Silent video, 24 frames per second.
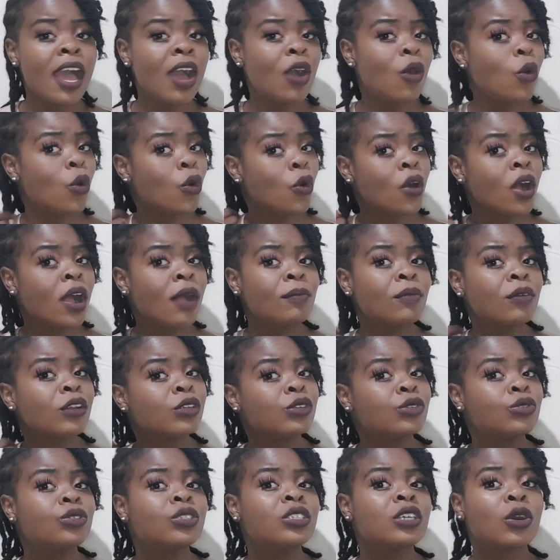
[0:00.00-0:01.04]
or I'm gonna
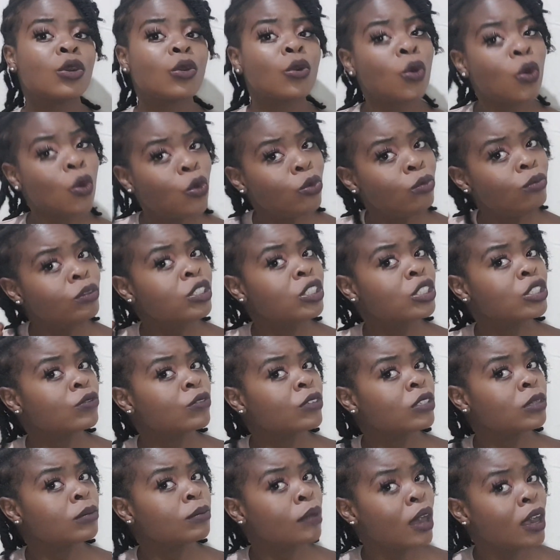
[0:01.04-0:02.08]
use a comb just
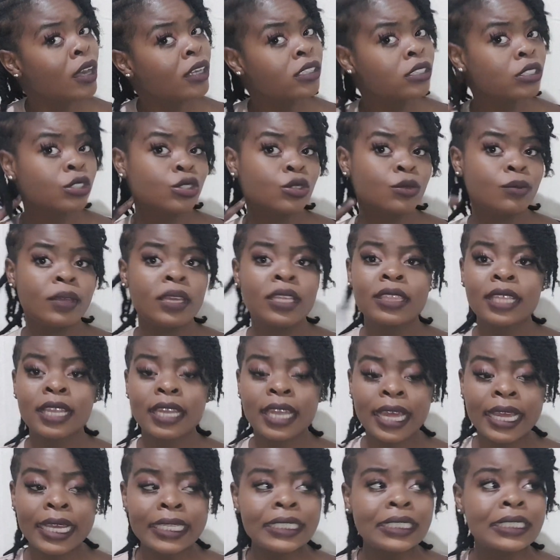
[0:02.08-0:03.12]
for the parts to make the
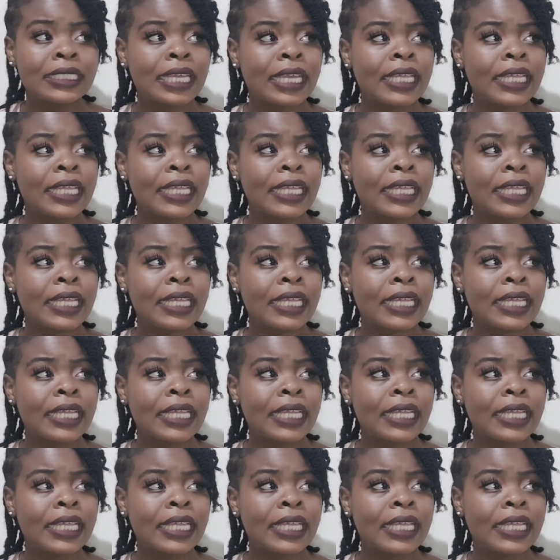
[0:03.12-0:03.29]
lines,